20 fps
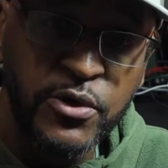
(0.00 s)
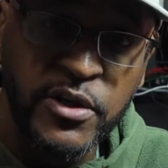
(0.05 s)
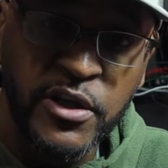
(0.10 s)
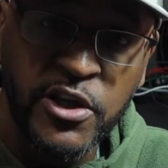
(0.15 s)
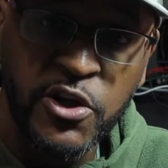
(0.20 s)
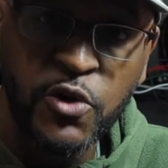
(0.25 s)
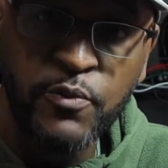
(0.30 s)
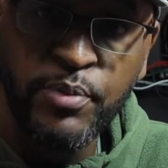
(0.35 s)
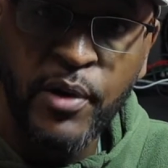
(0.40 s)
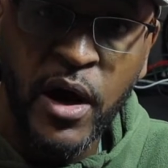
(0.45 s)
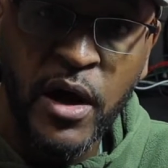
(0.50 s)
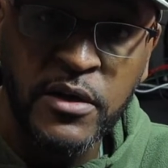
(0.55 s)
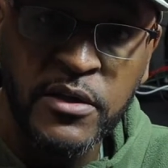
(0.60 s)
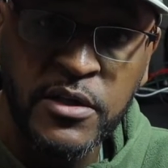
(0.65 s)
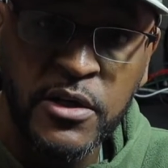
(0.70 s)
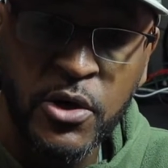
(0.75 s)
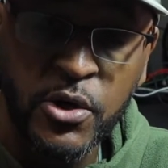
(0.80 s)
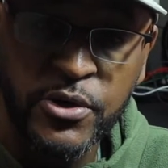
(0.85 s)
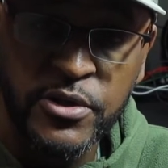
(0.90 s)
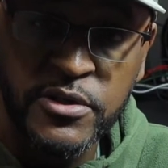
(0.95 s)
The coupon
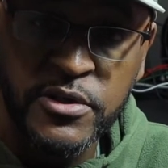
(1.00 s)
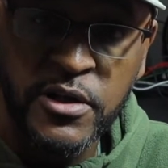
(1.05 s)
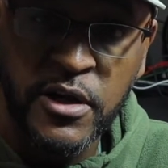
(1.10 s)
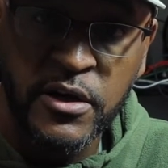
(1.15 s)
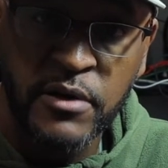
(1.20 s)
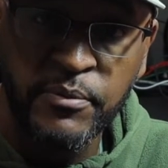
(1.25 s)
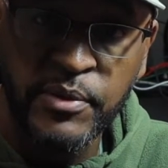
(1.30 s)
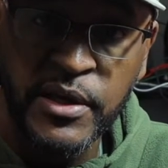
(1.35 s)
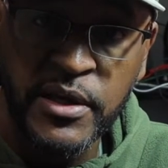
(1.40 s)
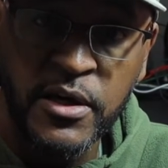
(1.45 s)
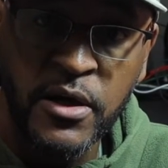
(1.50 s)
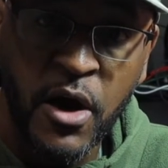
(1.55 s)
code is going to be